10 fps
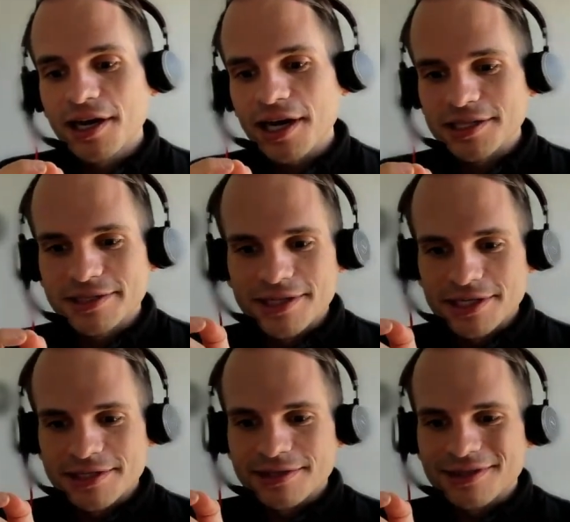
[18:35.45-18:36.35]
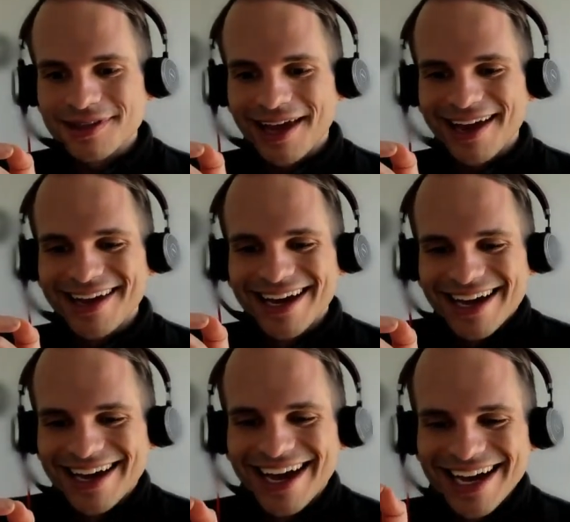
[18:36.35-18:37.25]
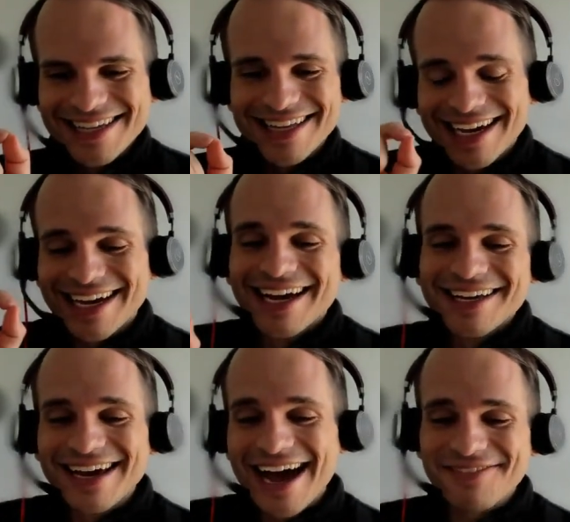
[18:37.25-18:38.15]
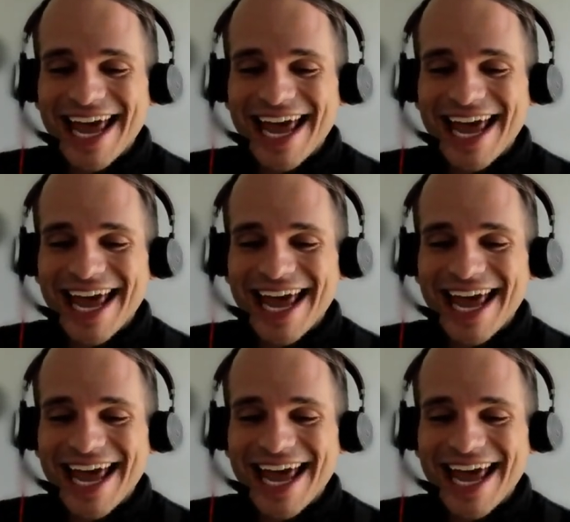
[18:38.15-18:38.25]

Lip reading: it doesn't, it's like you haven't